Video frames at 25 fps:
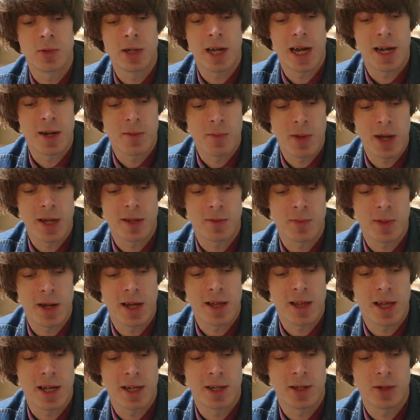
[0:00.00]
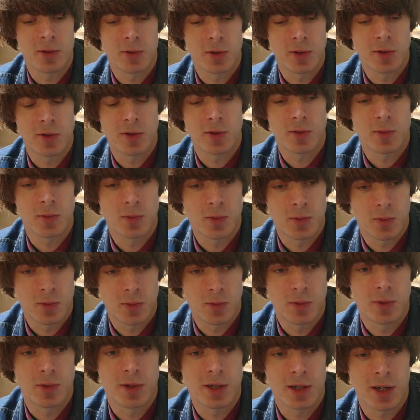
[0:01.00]
we had a bass player then who was
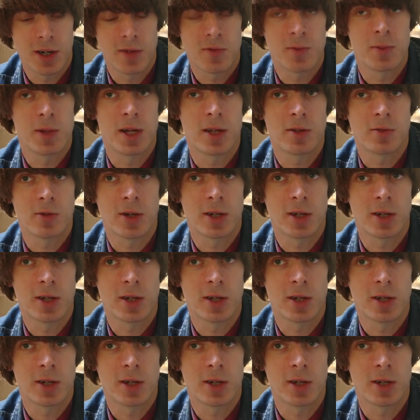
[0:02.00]
the guy from Let's